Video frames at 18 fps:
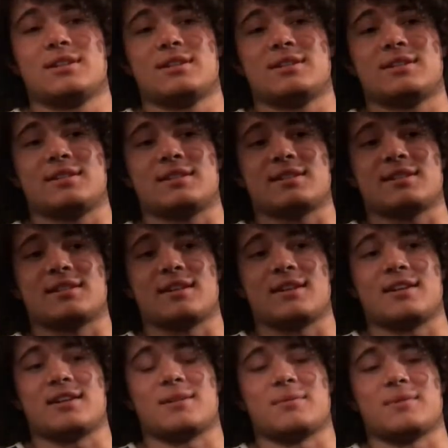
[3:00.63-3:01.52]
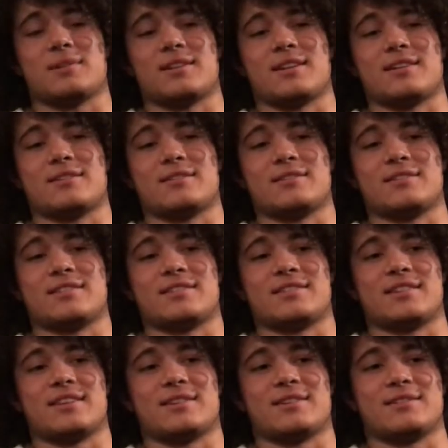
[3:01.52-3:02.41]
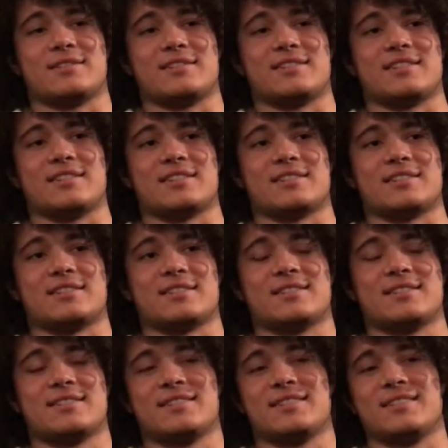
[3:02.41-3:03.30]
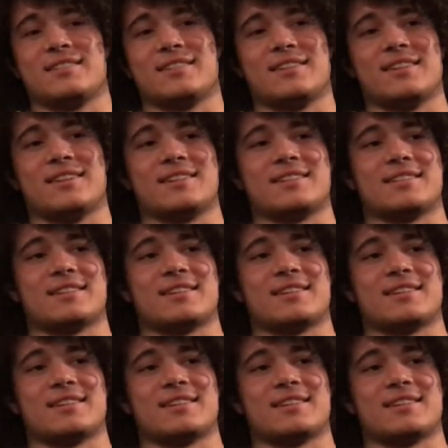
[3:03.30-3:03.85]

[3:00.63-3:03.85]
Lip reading: 6ix9ine, I mean, that whole thing is nuts.